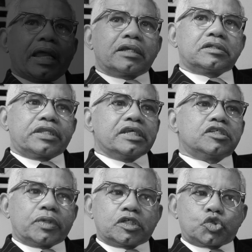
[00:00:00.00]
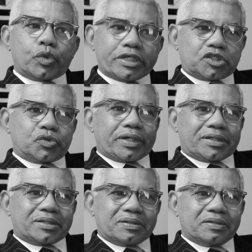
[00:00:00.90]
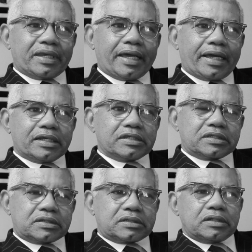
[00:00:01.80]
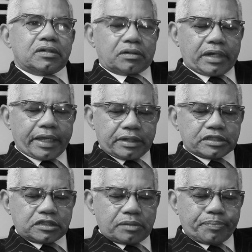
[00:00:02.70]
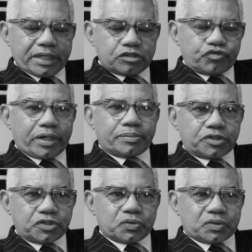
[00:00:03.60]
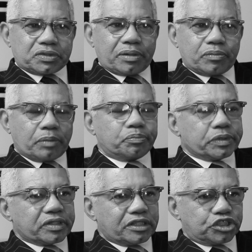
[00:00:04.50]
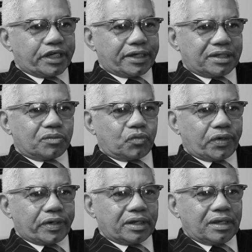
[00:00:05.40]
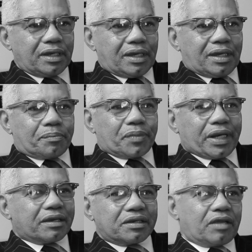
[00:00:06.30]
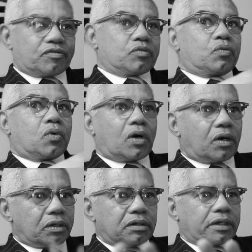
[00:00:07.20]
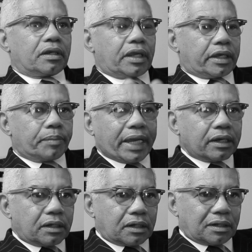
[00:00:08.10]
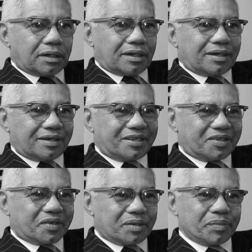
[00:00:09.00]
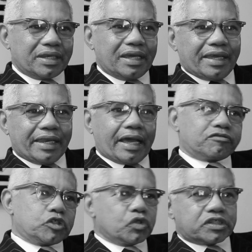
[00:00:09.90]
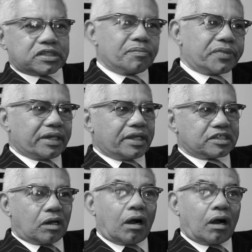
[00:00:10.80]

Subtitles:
like things with a twist to it that has, like this is a pinstripe suit, a pinstripe jacket I'm wearing, but I could never walk out looking like a banker. You know what I mean? I have to do something that's